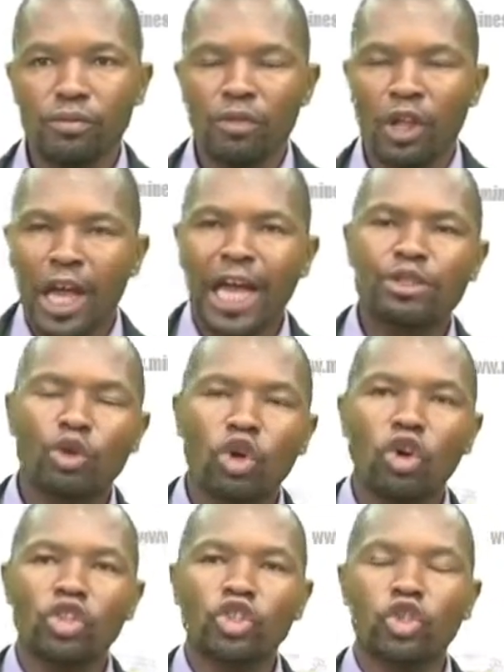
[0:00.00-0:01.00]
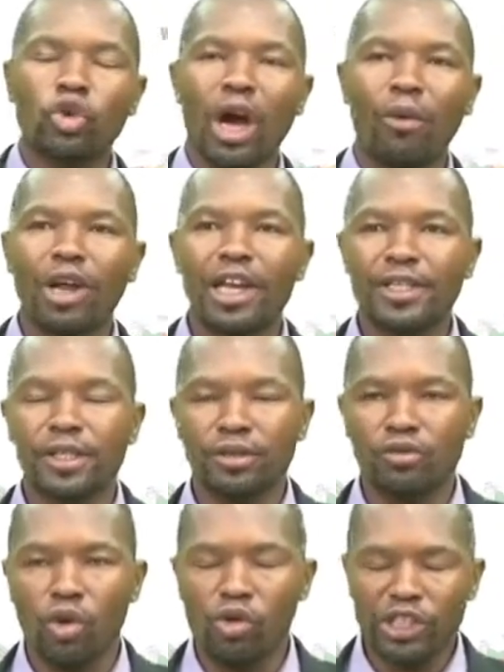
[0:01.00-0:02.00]
As we go through our
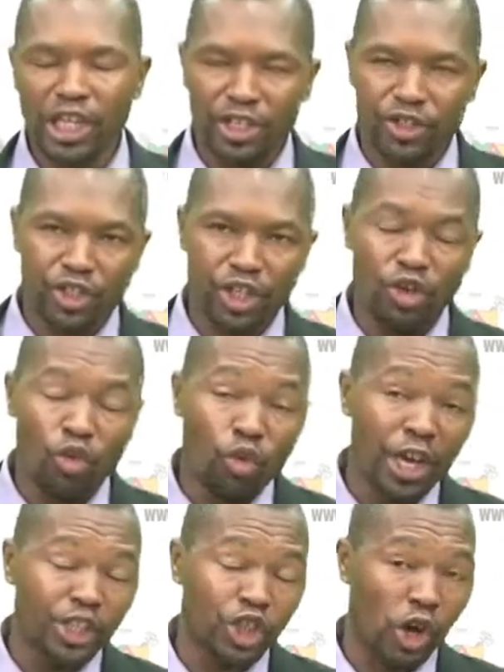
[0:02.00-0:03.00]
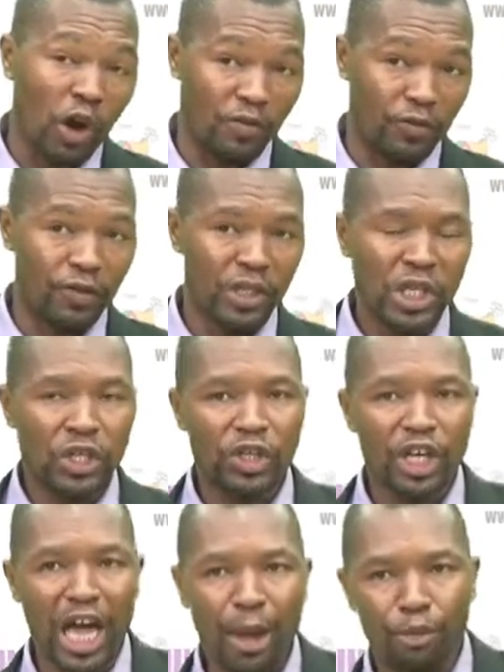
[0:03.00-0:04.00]
lesson, we shall see which of
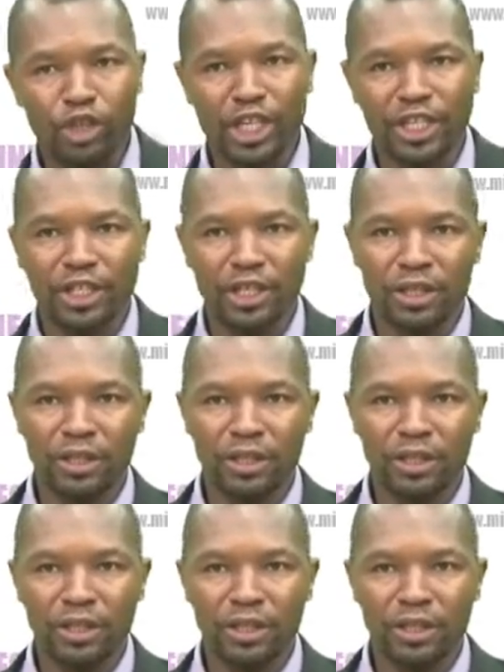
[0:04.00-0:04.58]
the hypotheses